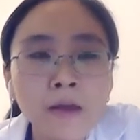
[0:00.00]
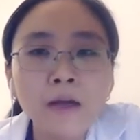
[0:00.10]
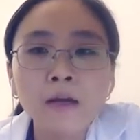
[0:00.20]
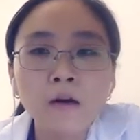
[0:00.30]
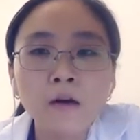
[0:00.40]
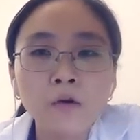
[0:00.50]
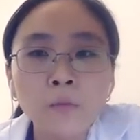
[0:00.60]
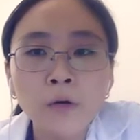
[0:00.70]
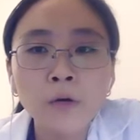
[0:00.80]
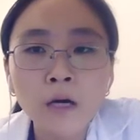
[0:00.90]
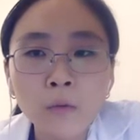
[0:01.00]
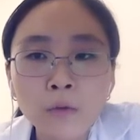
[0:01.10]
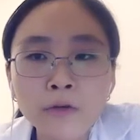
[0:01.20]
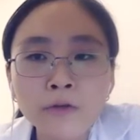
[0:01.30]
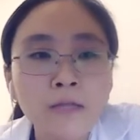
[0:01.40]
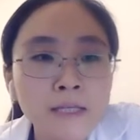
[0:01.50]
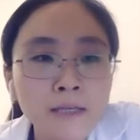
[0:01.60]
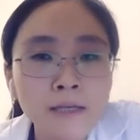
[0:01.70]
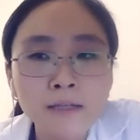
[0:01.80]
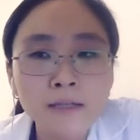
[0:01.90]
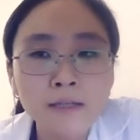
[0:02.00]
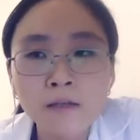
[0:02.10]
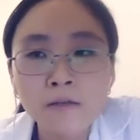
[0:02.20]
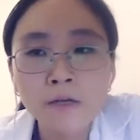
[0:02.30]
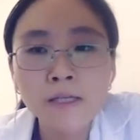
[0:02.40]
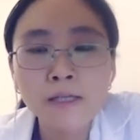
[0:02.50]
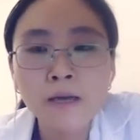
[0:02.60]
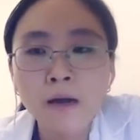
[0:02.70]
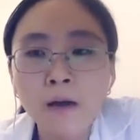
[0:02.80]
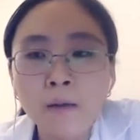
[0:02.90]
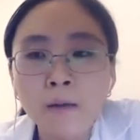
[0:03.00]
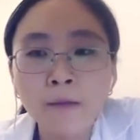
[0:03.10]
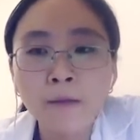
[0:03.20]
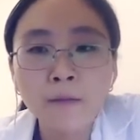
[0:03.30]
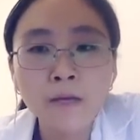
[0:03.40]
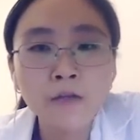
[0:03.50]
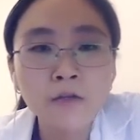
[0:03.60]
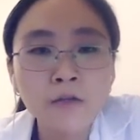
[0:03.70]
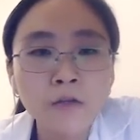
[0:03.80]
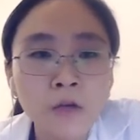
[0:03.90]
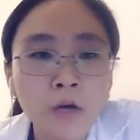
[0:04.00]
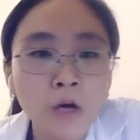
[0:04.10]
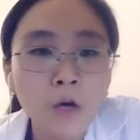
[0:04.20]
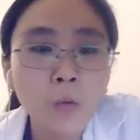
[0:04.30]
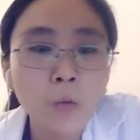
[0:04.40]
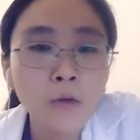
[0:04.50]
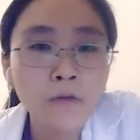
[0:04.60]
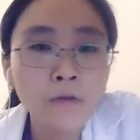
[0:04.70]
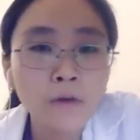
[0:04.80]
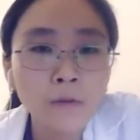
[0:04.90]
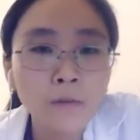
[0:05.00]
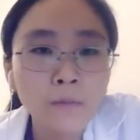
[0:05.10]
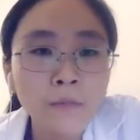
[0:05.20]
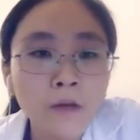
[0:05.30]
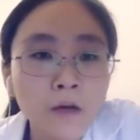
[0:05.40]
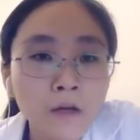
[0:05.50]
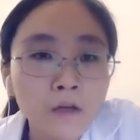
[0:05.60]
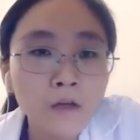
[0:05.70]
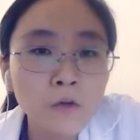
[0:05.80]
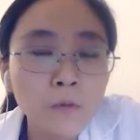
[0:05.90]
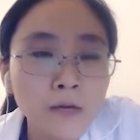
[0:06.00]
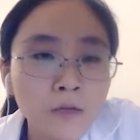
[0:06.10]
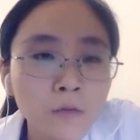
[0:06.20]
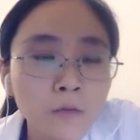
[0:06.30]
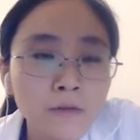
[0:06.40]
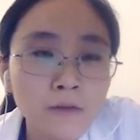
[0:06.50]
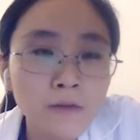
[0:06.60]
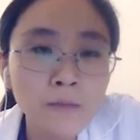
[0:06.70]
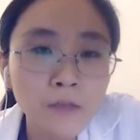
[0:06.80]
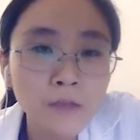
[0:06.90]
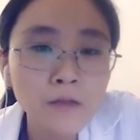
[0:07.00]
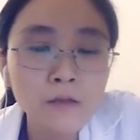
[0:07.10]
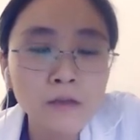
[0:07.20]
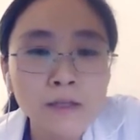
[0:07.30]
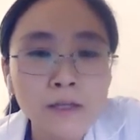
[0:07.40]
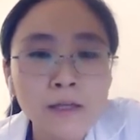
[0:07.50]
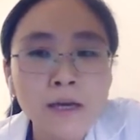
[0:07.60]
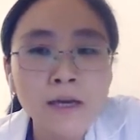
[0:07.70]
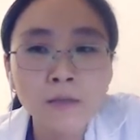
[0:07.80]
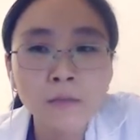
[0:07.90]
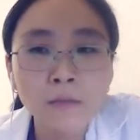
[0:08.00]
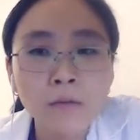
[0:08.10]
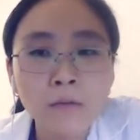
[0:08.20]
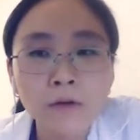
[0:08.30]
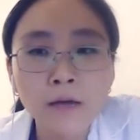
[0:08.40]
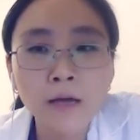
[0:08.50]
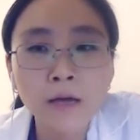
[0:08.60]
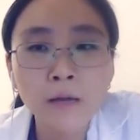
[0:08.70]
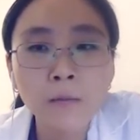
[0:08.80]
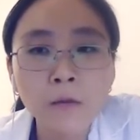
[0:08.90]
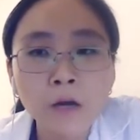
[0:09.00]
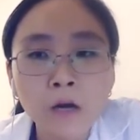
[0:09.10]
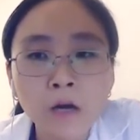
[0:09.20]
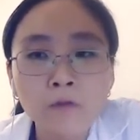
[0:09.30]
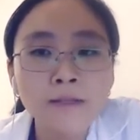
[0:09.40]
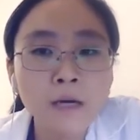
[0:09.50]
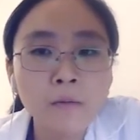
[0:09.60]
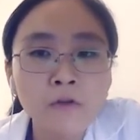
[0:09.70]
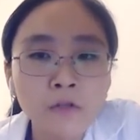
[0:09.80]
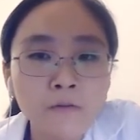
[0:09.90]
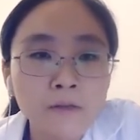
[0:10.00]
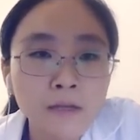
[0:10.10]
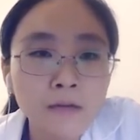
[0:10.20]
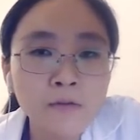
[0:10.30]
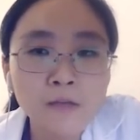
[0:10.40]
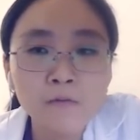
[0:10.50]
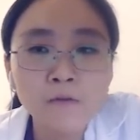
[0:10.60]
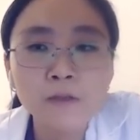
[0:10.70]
In our group, we use an Insight device in patients with glioblastoma. This particular study has the primary aim of establishing safety and